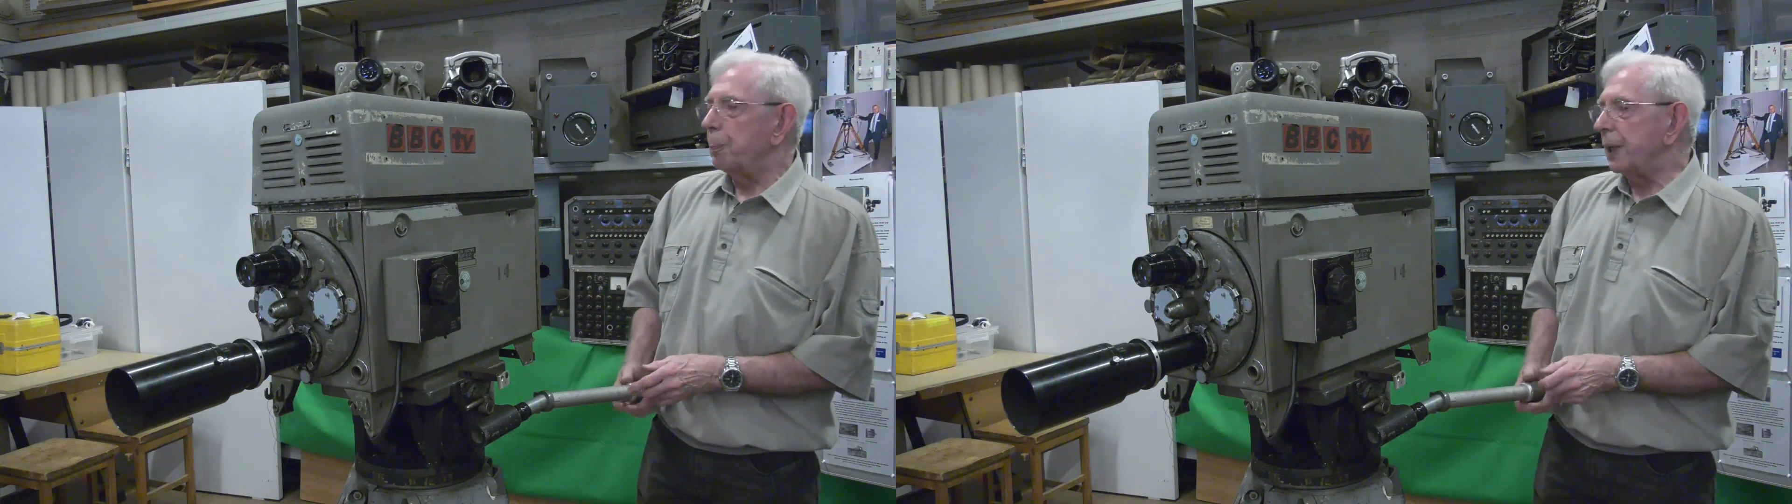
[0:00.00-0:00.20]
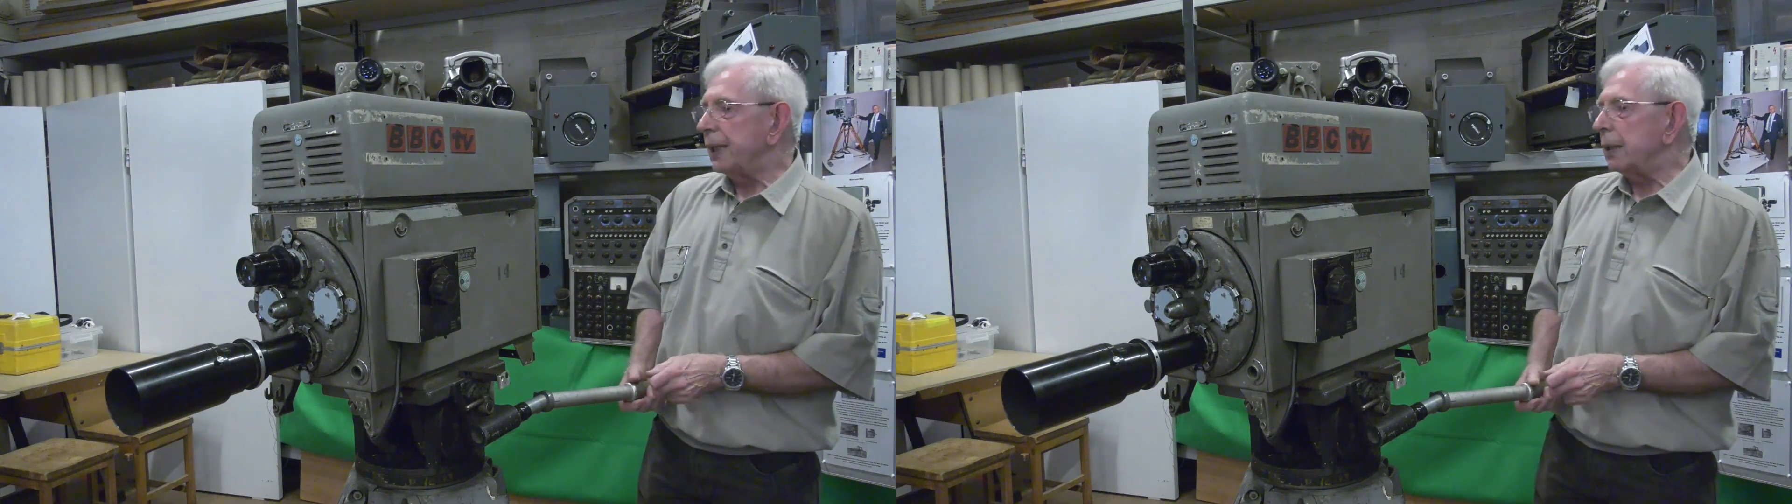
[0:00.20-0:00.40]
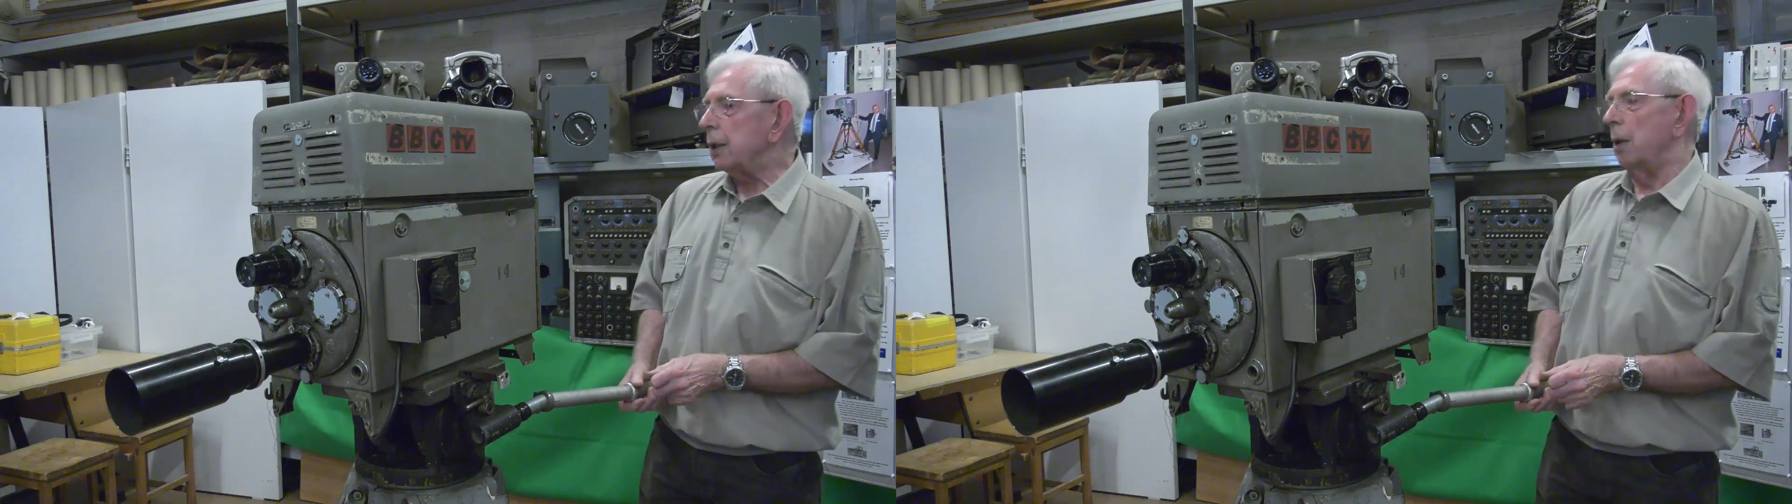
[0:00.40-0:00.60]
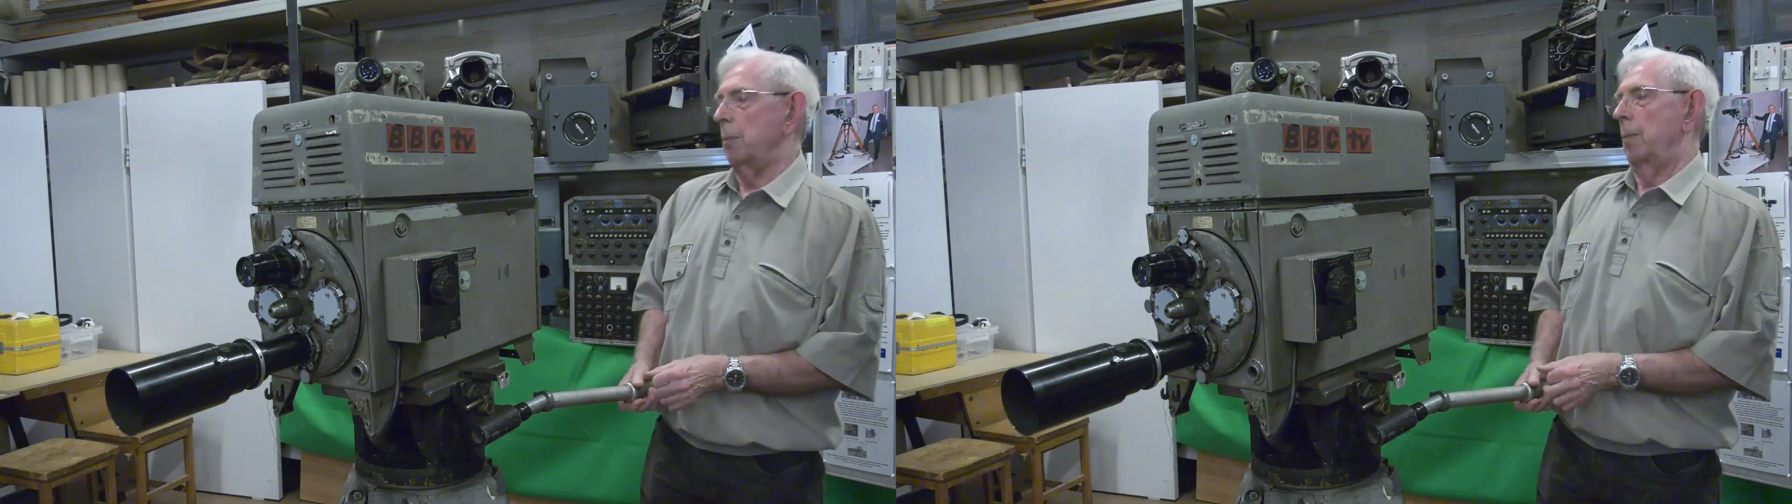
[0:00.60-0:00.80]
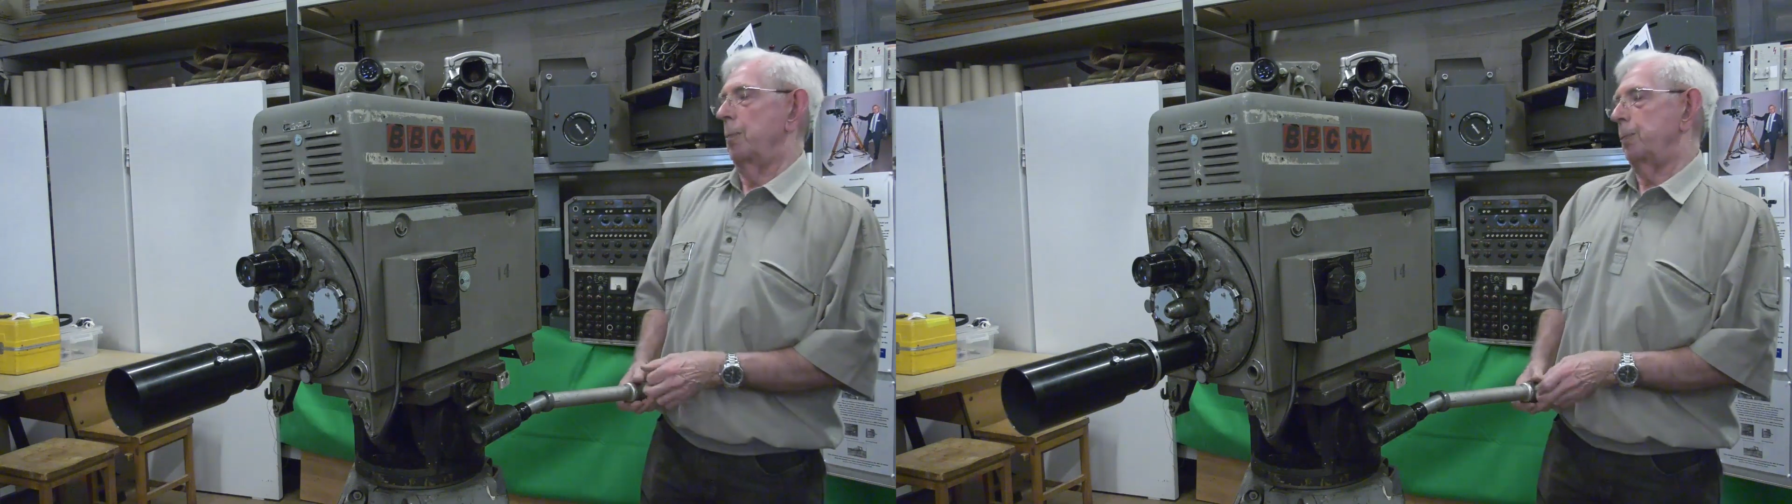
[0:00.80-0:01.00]
big
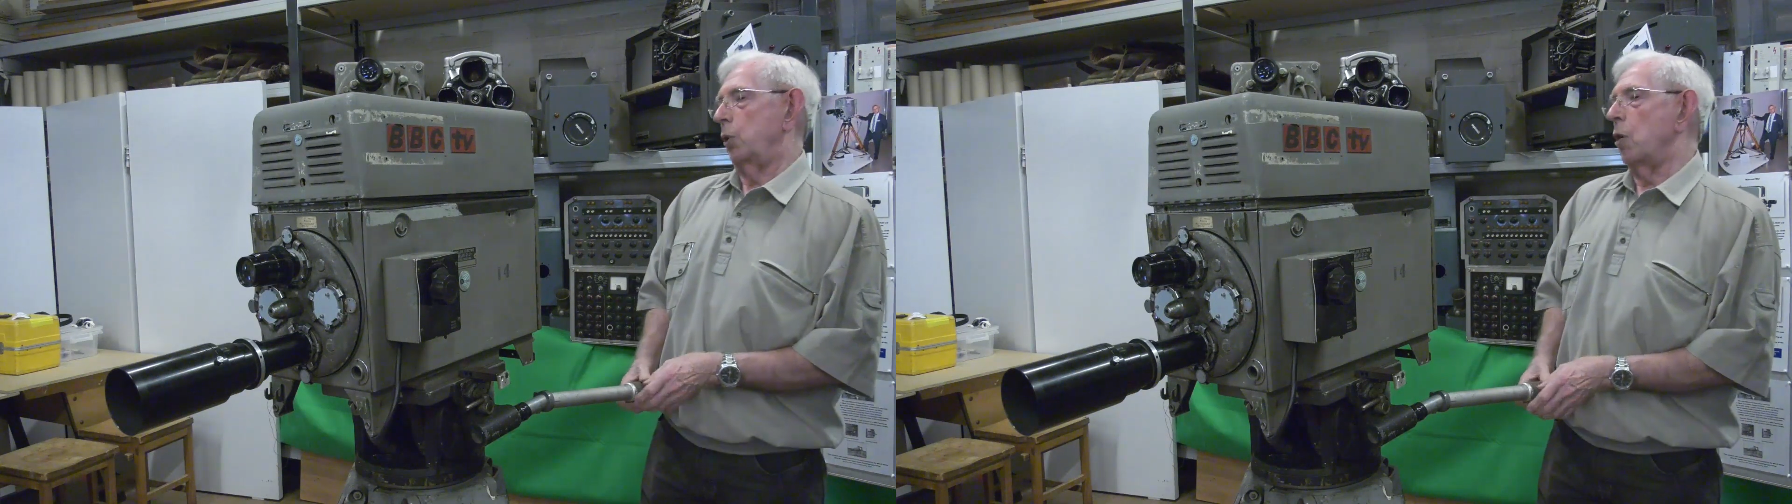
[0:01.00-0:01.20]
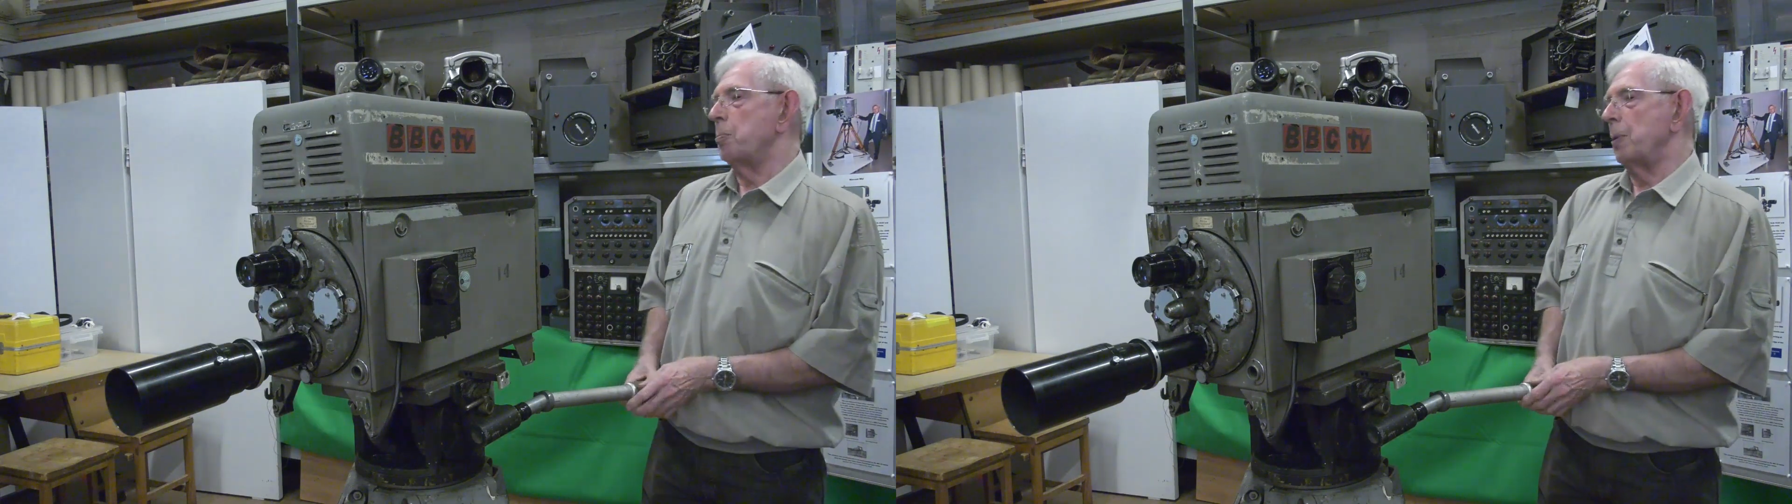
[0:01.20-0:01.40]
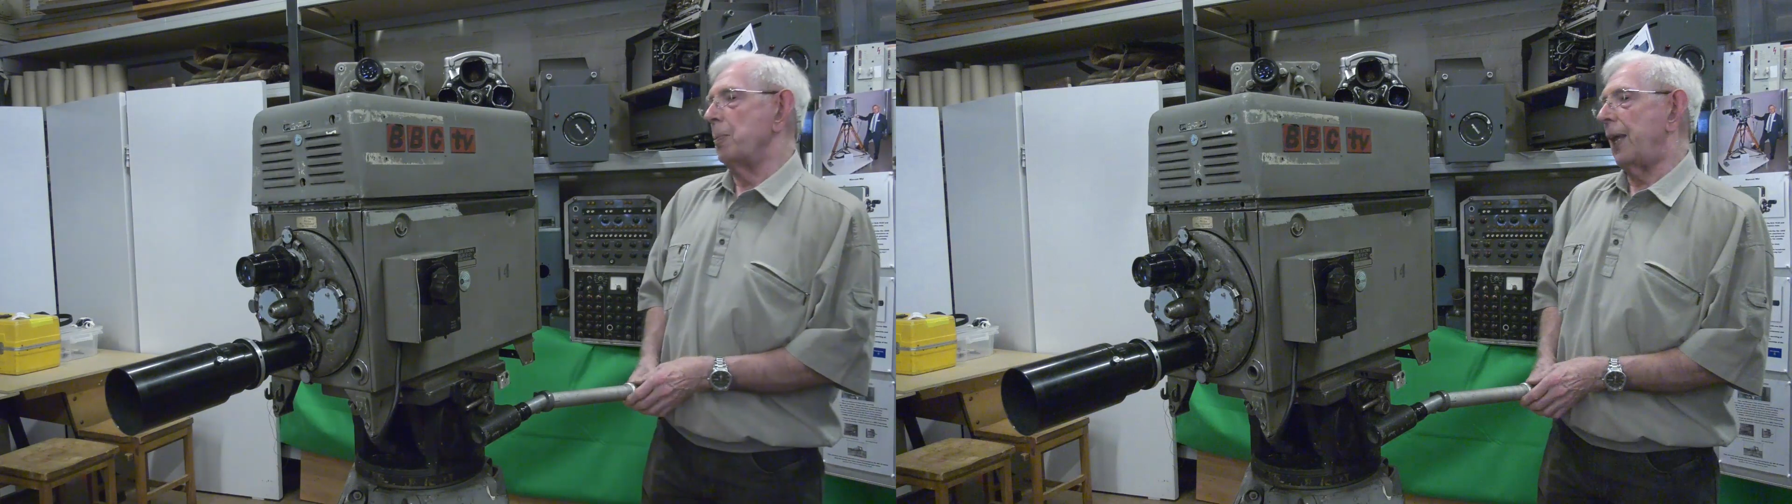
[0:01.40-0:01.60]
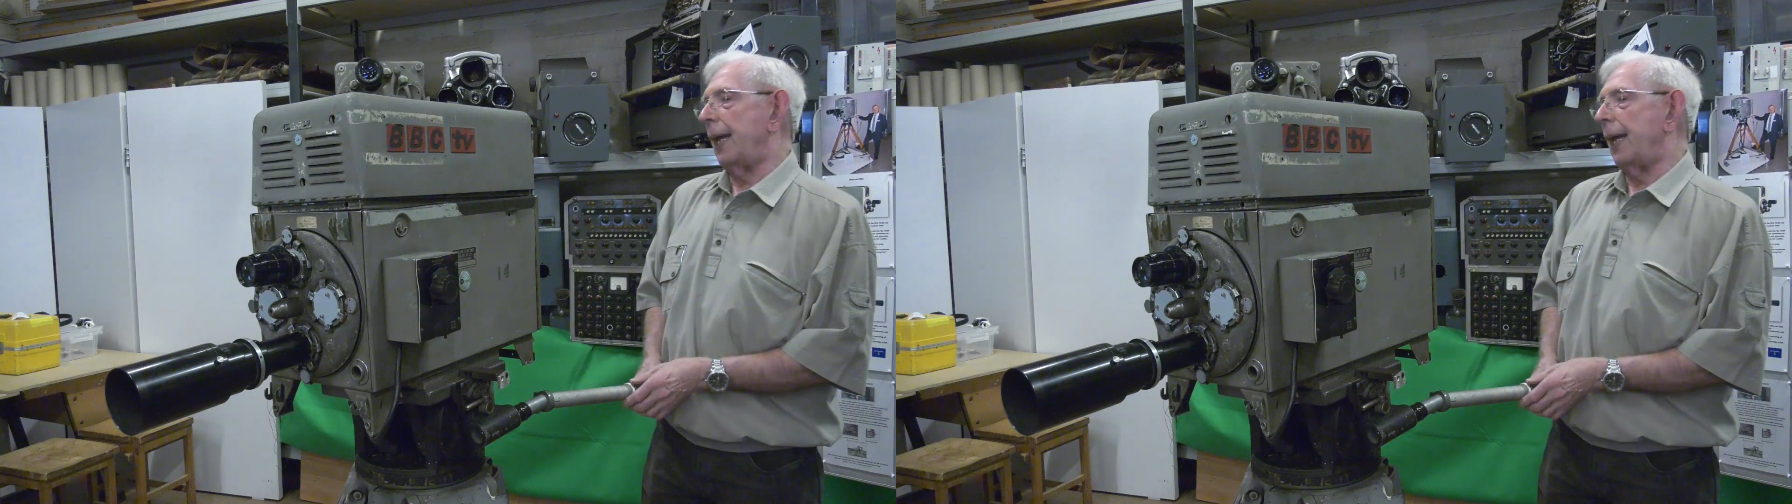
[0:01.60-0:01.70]
problem